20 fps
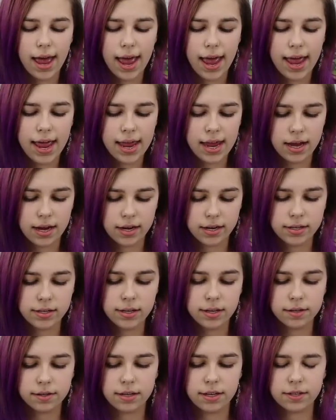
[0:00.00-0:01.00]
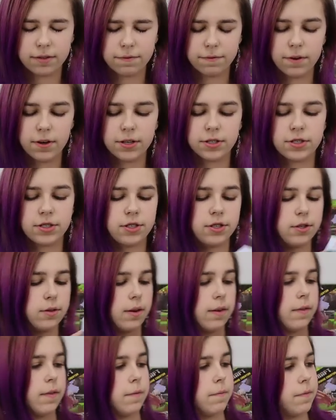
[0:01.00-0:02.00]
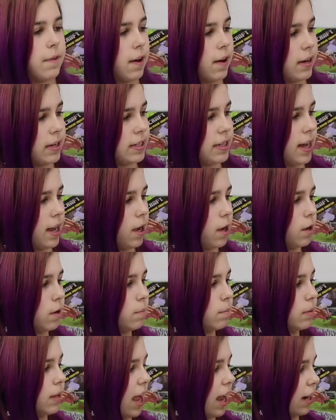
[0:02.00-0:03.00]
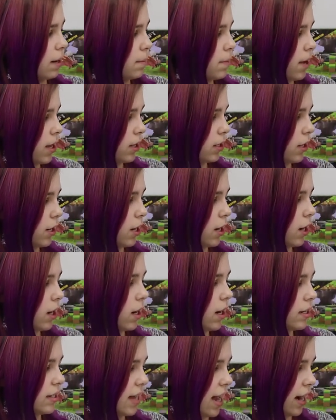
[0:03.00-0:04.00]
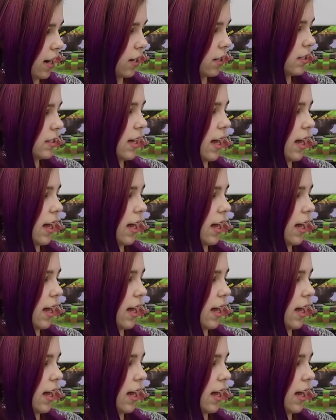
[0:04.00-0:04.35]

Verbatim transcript: And these first two are from Fairy Tail, Black Butler, Attack on